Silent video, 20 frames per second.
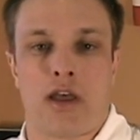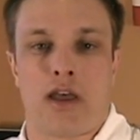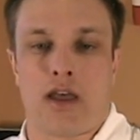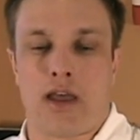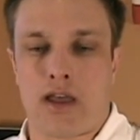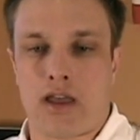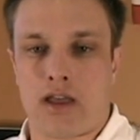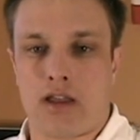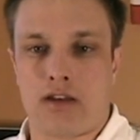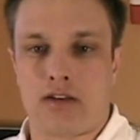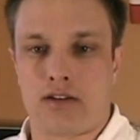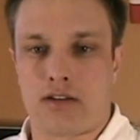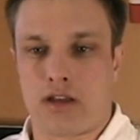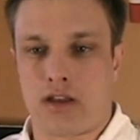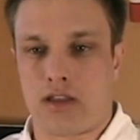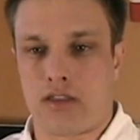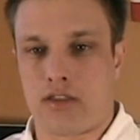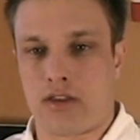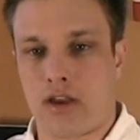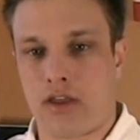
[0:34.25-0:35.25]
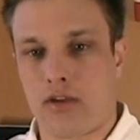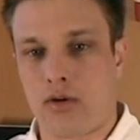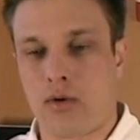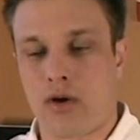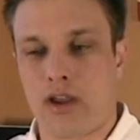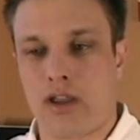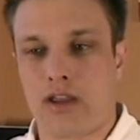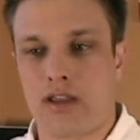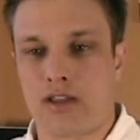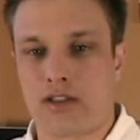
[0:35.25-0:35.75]
And the other
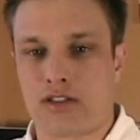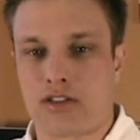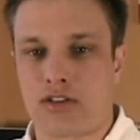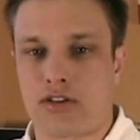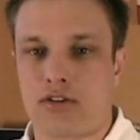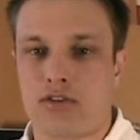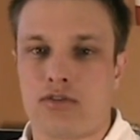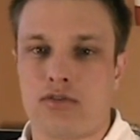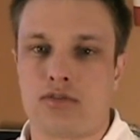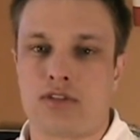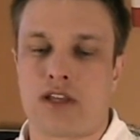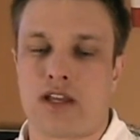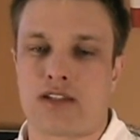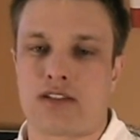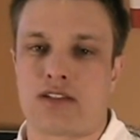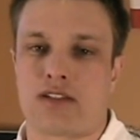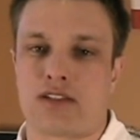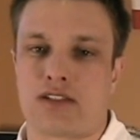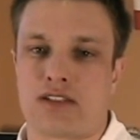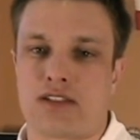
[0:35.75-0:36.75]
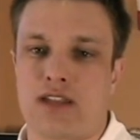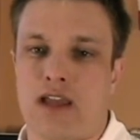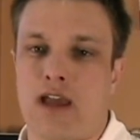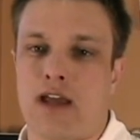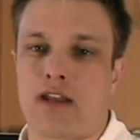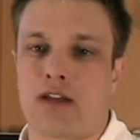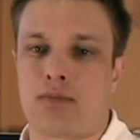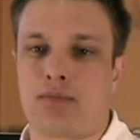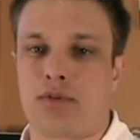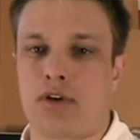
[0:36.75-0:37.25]
way is to test the
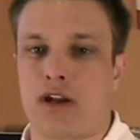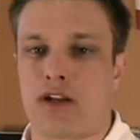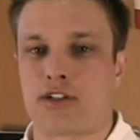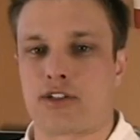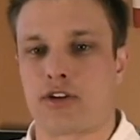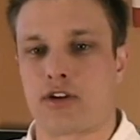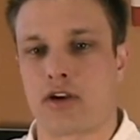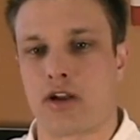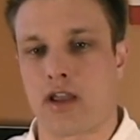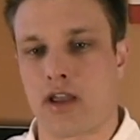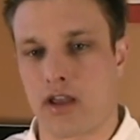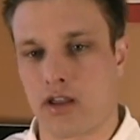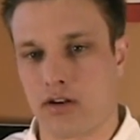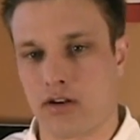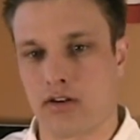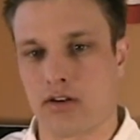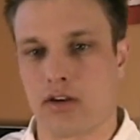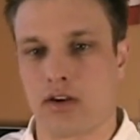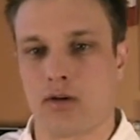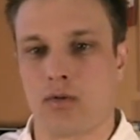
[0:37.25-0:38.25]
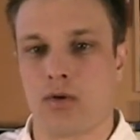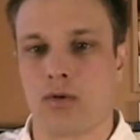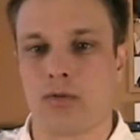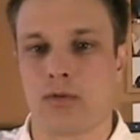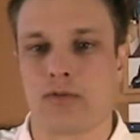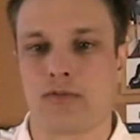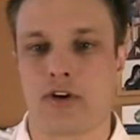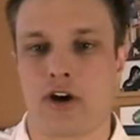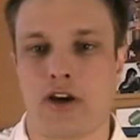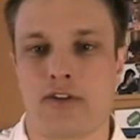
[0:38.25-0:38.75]
static pressure, and what
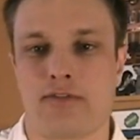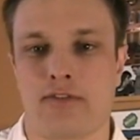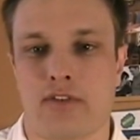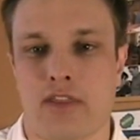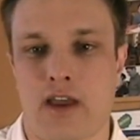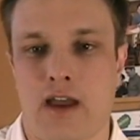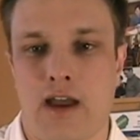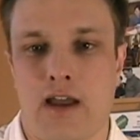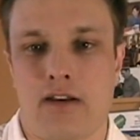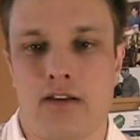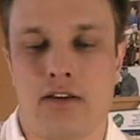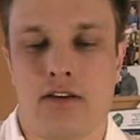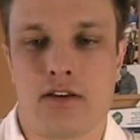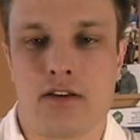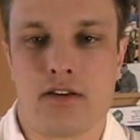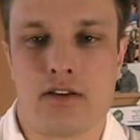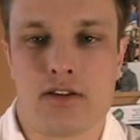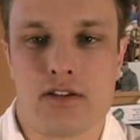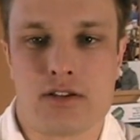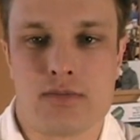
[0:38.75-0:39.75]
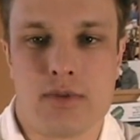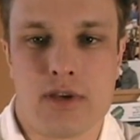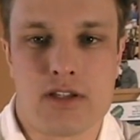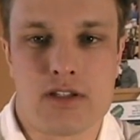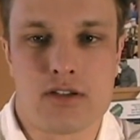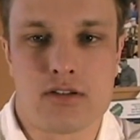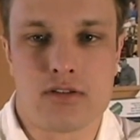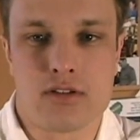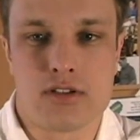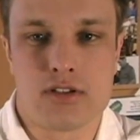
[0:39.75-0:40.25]
we've got for that is
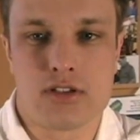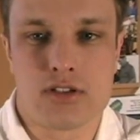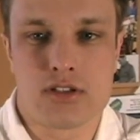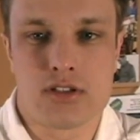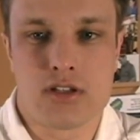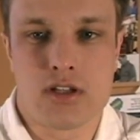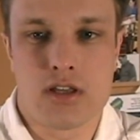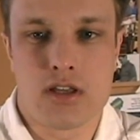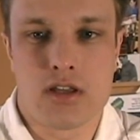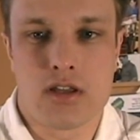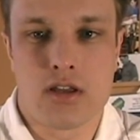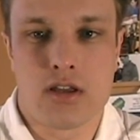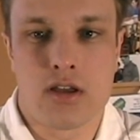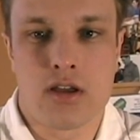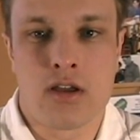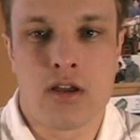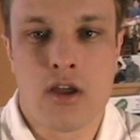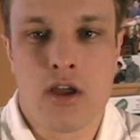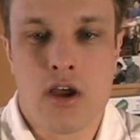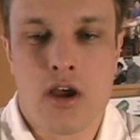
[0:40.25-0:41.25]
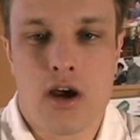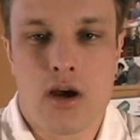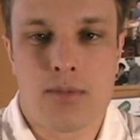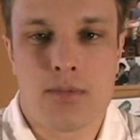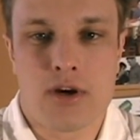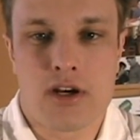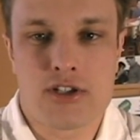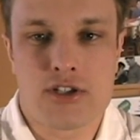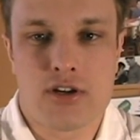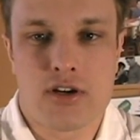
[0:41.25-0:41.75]
basically just a
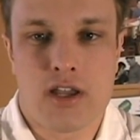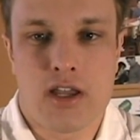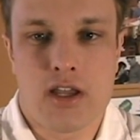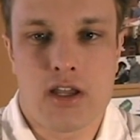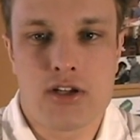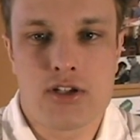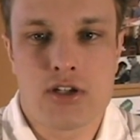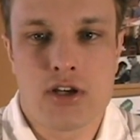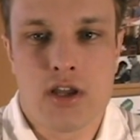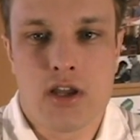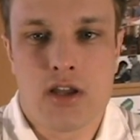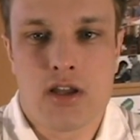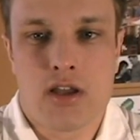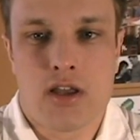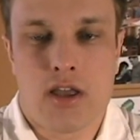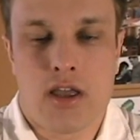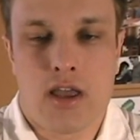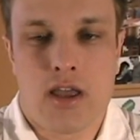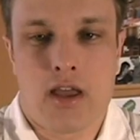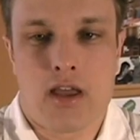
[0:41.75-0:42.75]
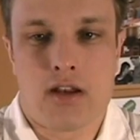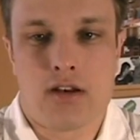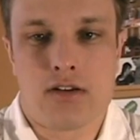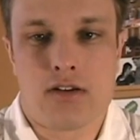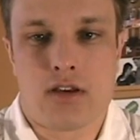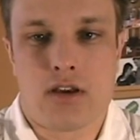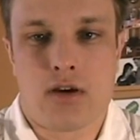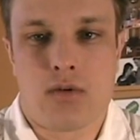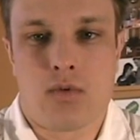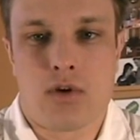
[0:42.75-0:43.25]
pressure gauge.
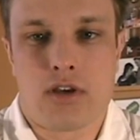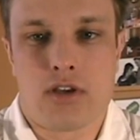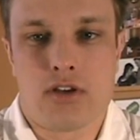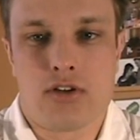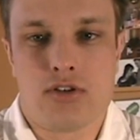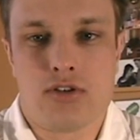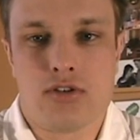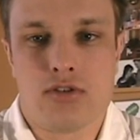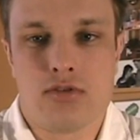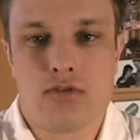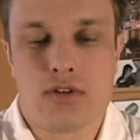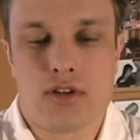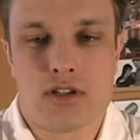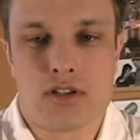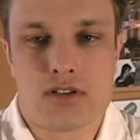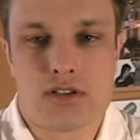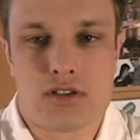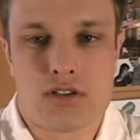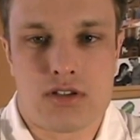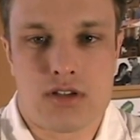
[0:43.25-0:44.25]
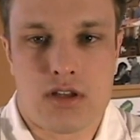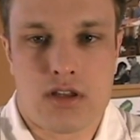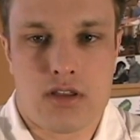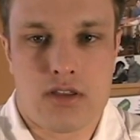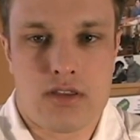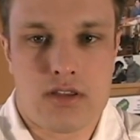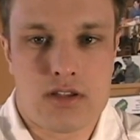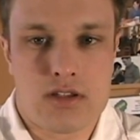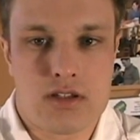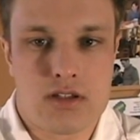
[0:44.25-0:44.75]
And what you do is
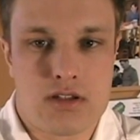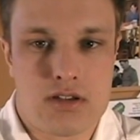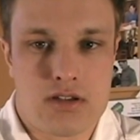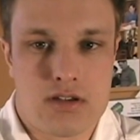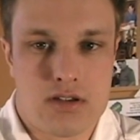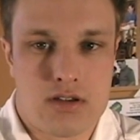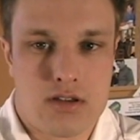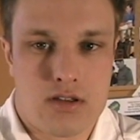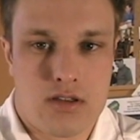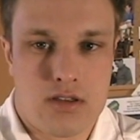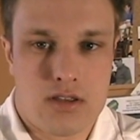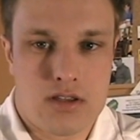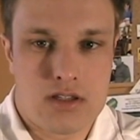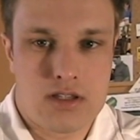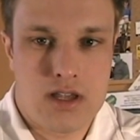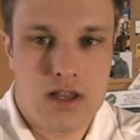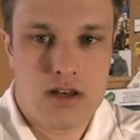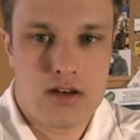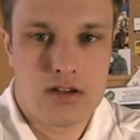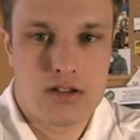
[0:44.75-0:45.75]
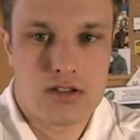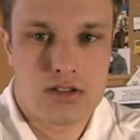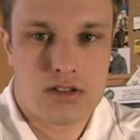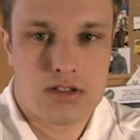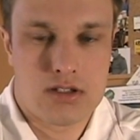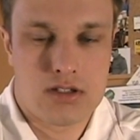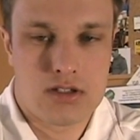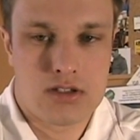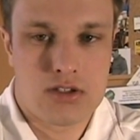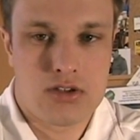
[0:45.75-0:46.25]
this end
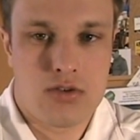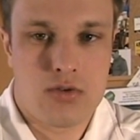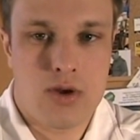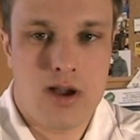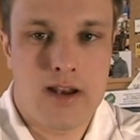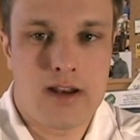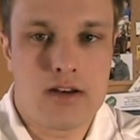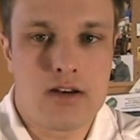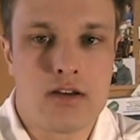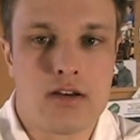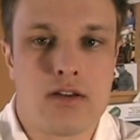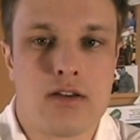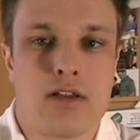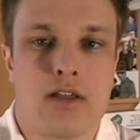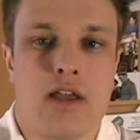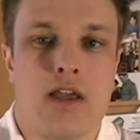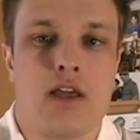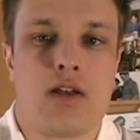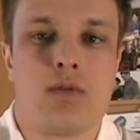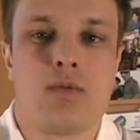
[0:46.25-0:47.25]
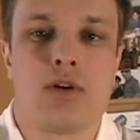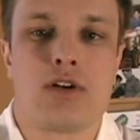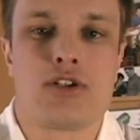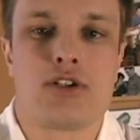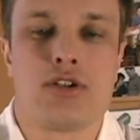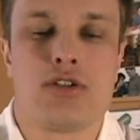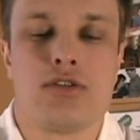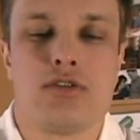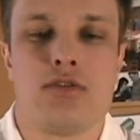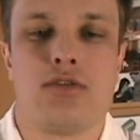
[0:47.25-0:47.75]
is threaded, and what
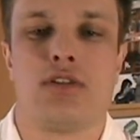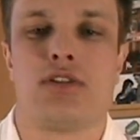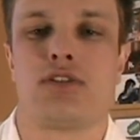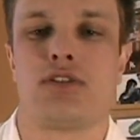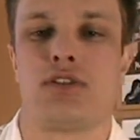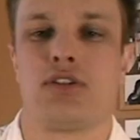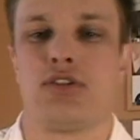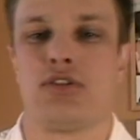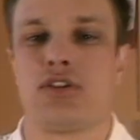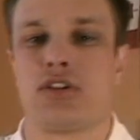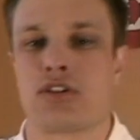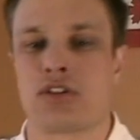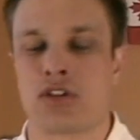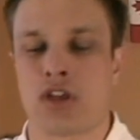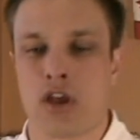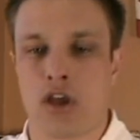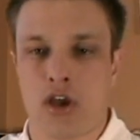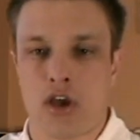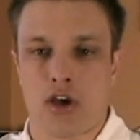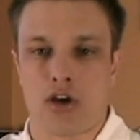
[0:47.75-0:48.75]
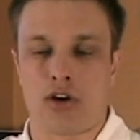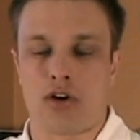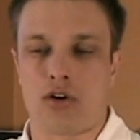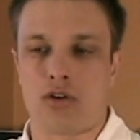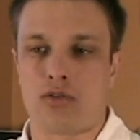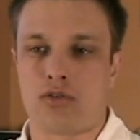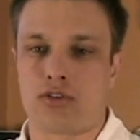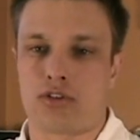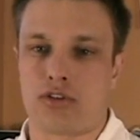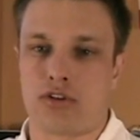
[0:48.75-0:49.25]
you do is you just
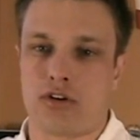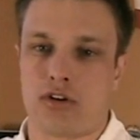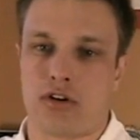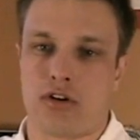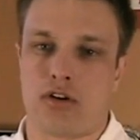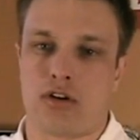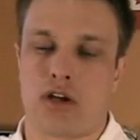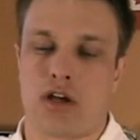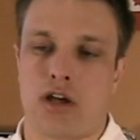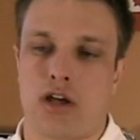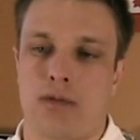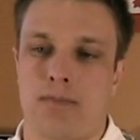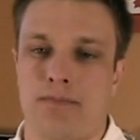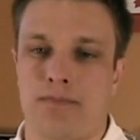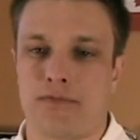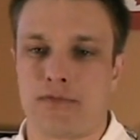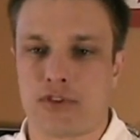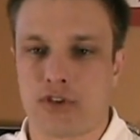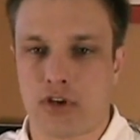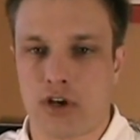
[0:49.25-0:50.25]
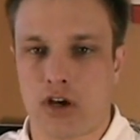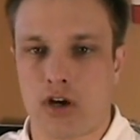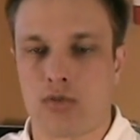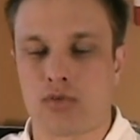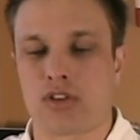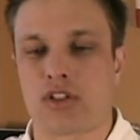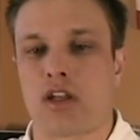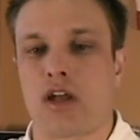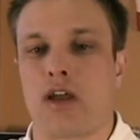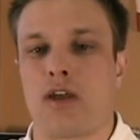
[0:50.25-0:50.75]
go to your
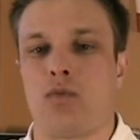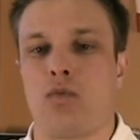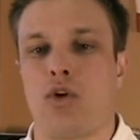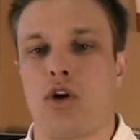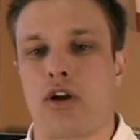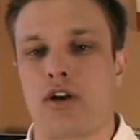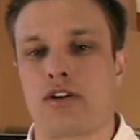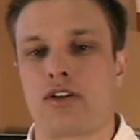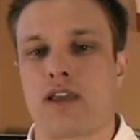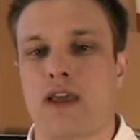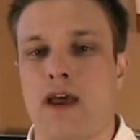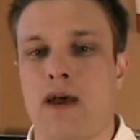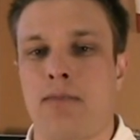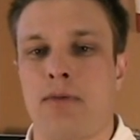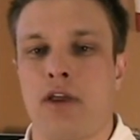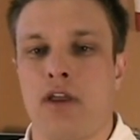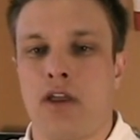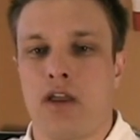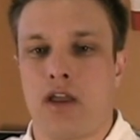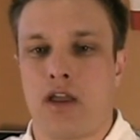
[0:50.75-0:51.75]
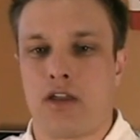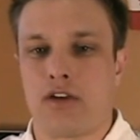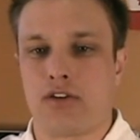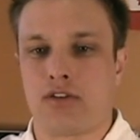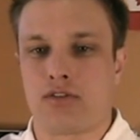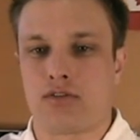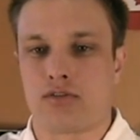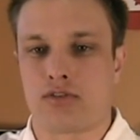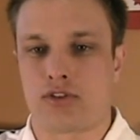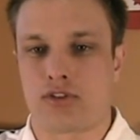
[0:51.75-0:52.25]
outside water tap and
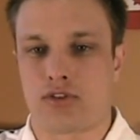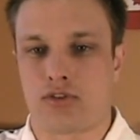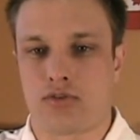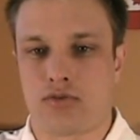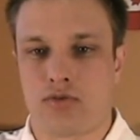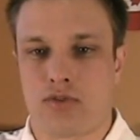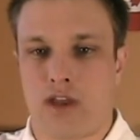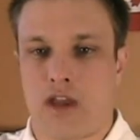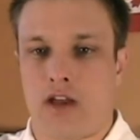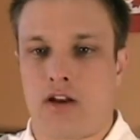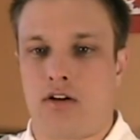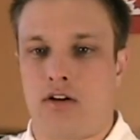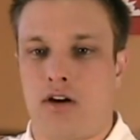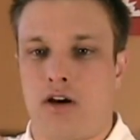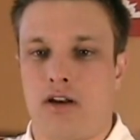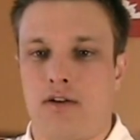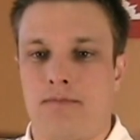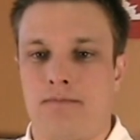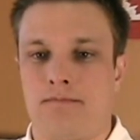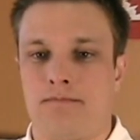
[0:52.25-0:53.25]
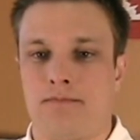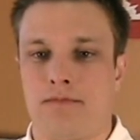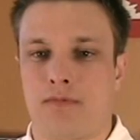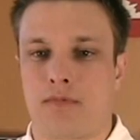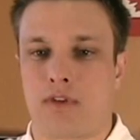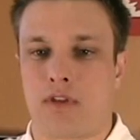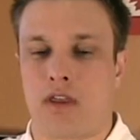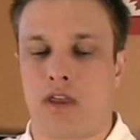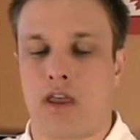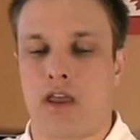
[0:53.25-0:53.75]
you screw that on
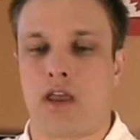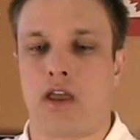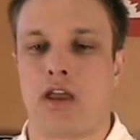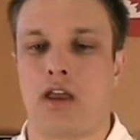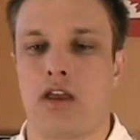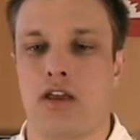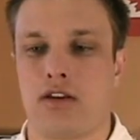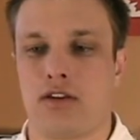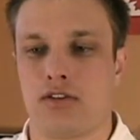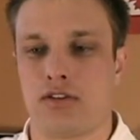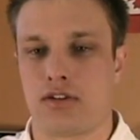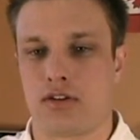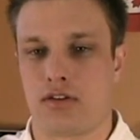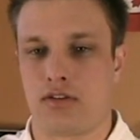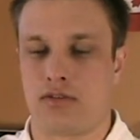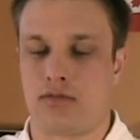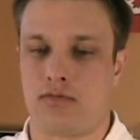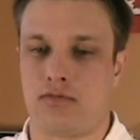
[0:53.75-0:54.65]
and